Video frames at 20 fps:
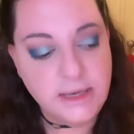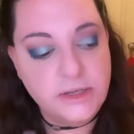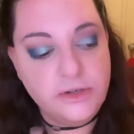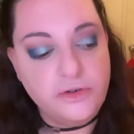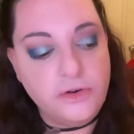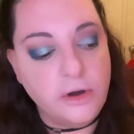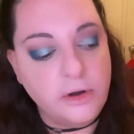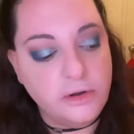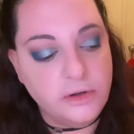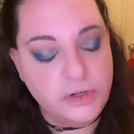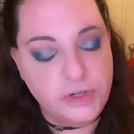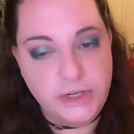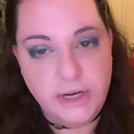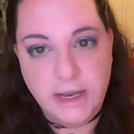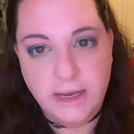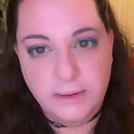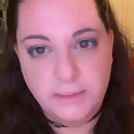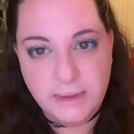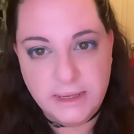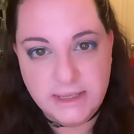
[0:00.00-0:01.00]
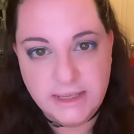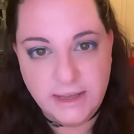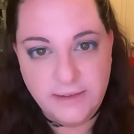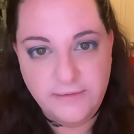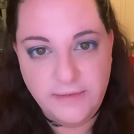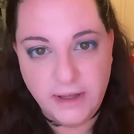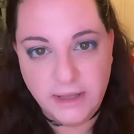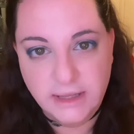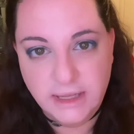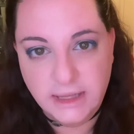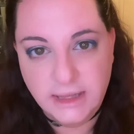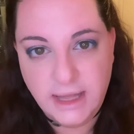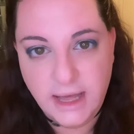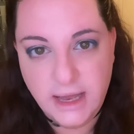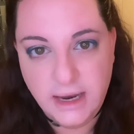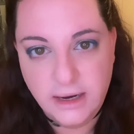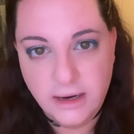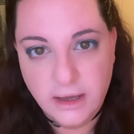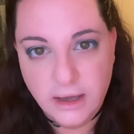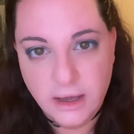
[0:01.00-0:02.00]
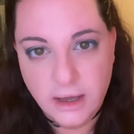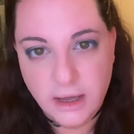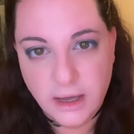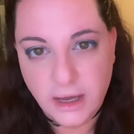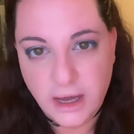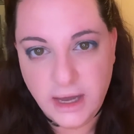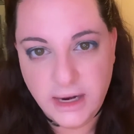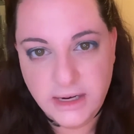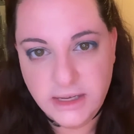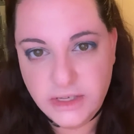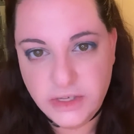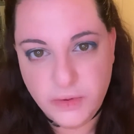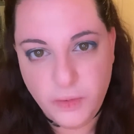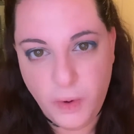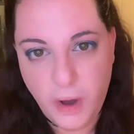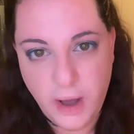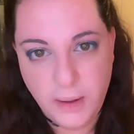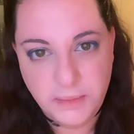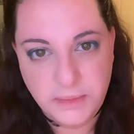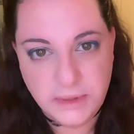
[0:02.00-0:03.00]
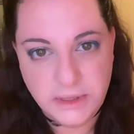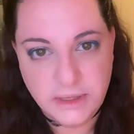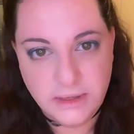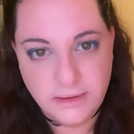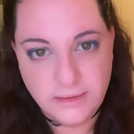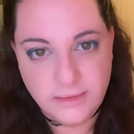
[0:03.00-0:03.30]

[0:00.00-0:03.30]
struggle shade because I felt that kind of swatched